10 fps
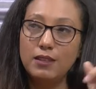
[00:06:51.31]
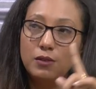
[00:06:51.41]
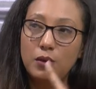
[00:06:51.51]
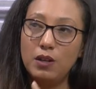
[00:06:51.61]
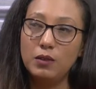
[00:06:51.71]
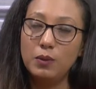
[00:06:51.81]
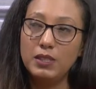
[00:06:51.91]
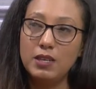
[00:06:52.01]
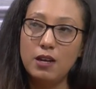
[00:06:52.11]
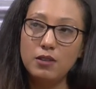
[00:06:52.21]
you go all the way
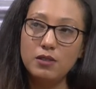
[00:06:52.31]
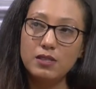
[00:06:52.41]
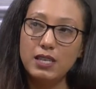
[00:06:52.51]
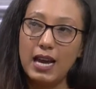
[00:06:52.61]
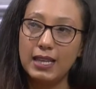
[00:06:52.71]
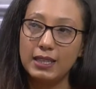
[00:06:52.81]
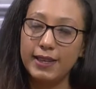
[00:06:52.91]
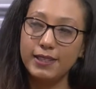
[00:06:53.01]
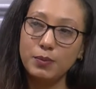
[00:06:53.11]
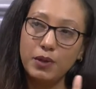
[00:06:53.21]
down, you'll see
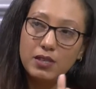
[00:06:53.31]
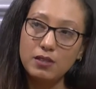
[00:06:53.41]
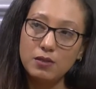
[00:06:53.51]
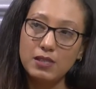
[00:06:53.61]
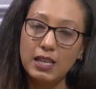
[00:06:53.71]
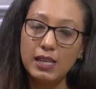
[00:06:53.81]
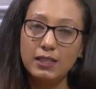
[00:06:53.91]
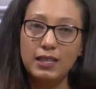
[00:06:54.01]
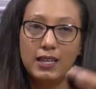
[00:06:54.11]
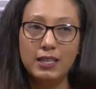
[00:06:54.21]
Atla Express. You
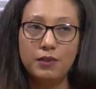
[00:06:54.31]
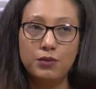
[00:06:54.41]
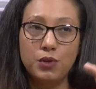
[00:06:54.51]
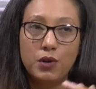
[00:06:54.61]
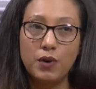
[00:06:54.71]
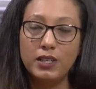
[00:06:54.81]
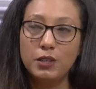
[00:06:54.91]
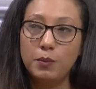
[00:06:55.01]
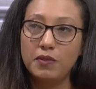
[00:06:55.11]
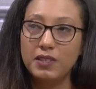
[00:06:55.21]
select that, it gives you a write
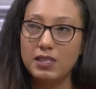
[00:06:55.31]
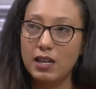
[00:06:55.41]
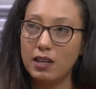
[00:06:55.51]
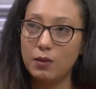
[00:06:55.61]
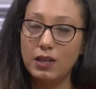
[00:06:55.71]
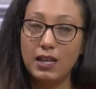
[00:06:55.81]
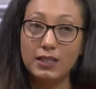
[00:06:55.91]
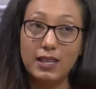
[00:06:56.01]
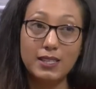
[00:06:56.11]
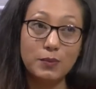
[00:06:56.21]
up of exactly what
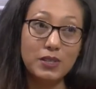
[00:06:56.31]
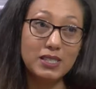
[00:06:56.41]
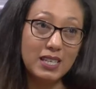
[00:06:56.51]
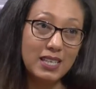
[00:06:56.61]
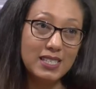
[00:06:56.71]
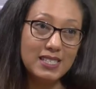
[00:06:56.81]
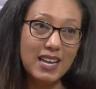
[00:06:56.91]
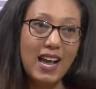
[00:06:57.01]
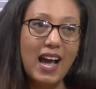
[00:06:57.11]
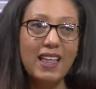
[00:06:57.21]
Atla Express is.
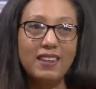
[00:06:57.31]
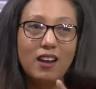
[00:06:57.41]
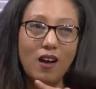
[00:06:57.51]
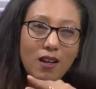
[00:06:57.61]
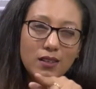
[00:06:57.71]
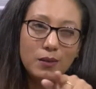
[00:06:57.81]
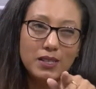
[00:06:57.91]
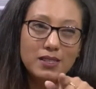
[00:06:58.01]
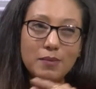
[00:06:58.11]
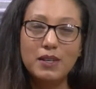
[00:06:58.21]
And then all the way
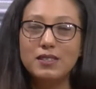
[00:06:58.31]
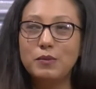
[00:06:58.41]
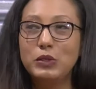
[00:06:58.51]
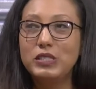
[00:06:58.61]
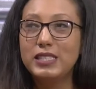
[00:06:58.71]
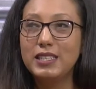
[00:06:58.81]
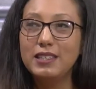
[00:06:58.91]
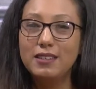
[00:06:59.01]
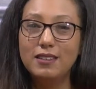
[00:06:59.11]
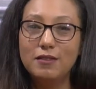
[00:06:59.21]
to the bottom, you'll
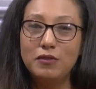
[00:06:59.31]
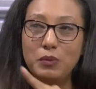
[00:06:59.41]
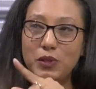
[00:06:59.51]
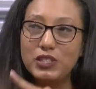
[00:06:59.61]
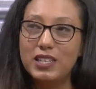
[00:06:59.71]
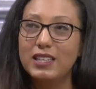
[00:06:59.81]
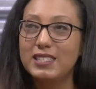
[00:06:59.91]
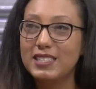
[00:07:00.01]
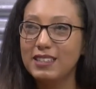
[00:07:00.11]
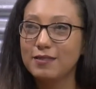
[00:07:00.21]
see view merchant listing.